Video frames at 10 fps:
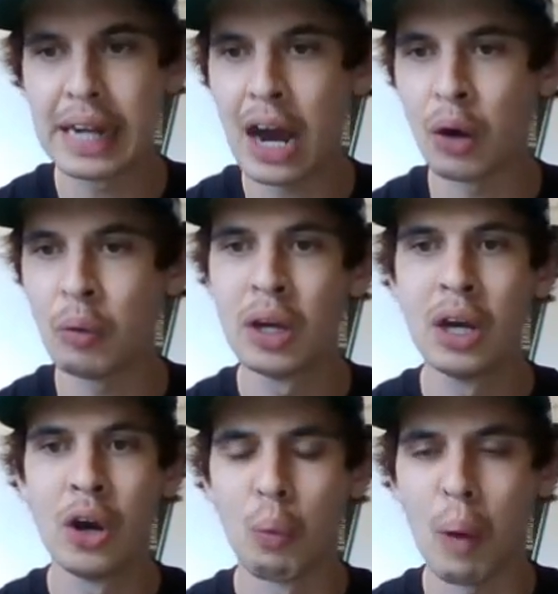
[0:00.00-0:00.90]
Now,
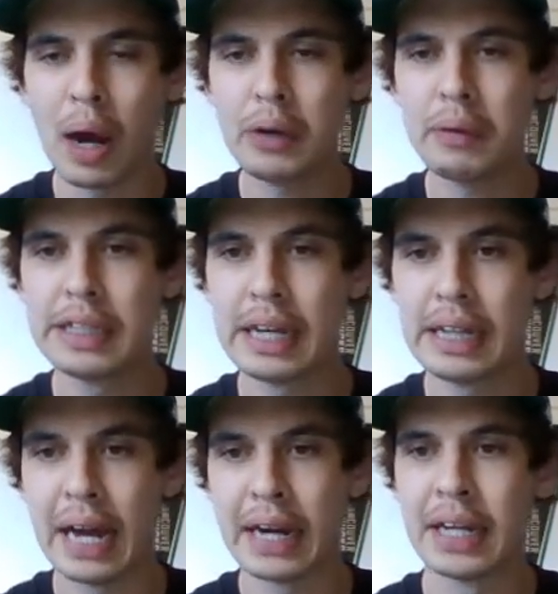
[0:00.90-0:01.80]
why do I
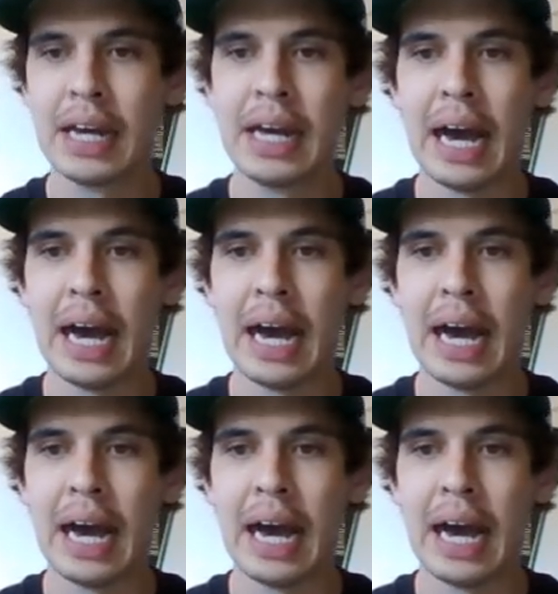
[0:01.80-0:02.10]
say that?